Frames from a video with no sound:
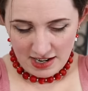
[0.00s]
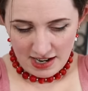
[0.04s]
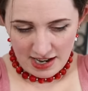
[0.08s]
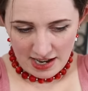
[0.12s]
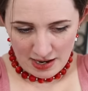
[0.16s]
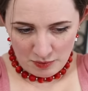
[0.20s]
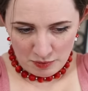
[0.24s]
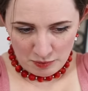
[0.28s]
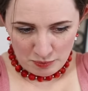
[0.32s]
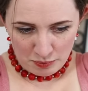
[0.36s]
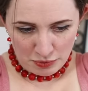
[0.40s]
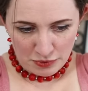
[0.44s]

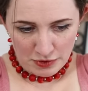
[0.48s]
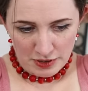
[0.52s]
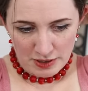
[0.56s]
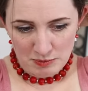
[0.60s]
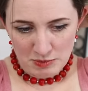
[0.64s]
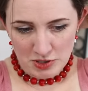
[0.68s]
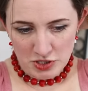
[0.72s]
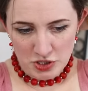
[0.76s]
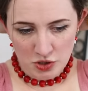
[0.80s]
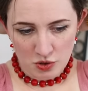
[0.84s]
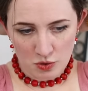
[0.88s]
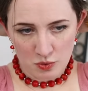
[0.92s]
I would pretty
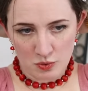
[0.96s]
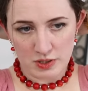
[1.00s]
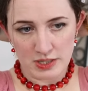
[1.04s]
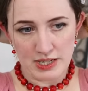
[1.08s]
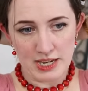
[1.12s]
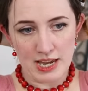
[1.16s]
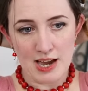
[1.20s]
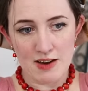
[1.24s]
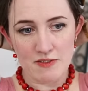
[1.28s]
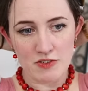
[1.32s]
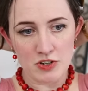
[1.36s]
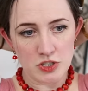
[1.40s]
much
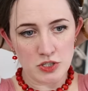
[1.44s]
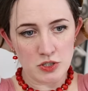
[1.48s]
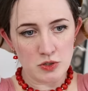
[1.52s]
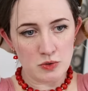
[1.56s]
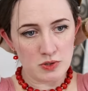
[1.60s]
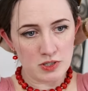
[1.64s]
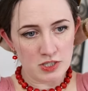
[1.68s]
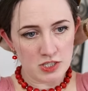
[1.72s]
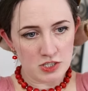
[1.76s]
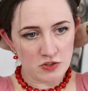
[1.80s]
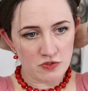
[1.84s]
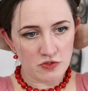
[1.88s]
only ever
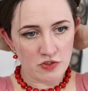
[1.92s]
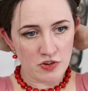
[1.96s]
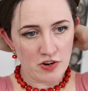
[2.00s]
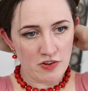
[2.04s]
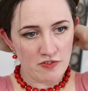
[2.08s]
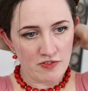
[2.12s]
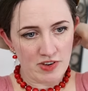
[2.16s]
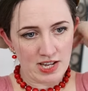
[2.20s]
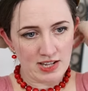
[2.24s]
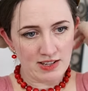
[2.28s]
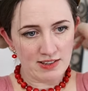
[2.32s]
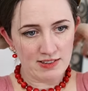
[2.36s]
do this for
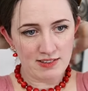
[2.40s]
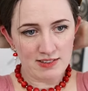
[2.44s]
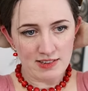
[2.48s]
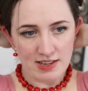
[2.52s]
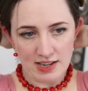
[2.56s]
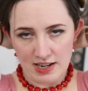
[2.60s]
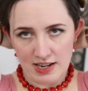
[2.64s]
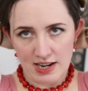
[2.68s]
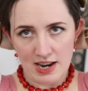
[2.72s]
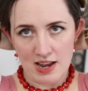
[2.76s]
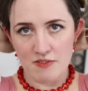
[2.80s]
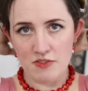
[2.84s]
events
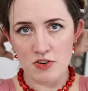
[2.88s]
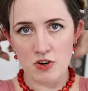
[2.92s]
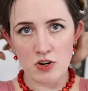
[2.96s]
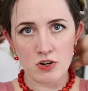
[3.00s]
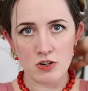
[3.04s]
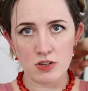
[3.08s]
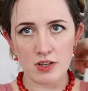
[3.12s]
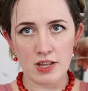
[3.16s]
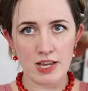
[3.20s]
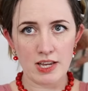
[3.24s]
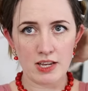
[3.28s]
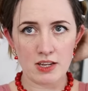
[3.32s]
and
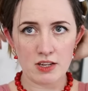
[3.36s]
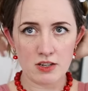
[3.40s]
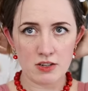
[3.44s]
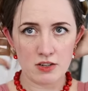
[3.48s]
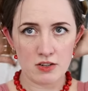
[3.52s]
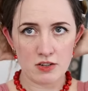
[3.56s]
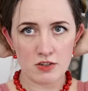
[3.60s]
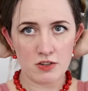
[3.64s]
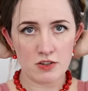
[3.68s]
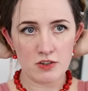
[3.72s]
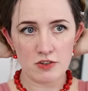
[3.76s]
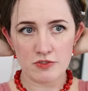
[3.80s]
never like
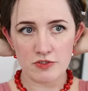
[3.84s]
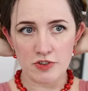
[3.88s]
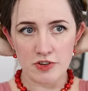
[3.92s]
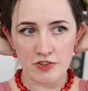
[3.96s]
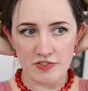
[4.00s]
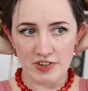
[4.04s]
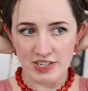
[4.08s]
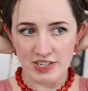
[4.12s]
for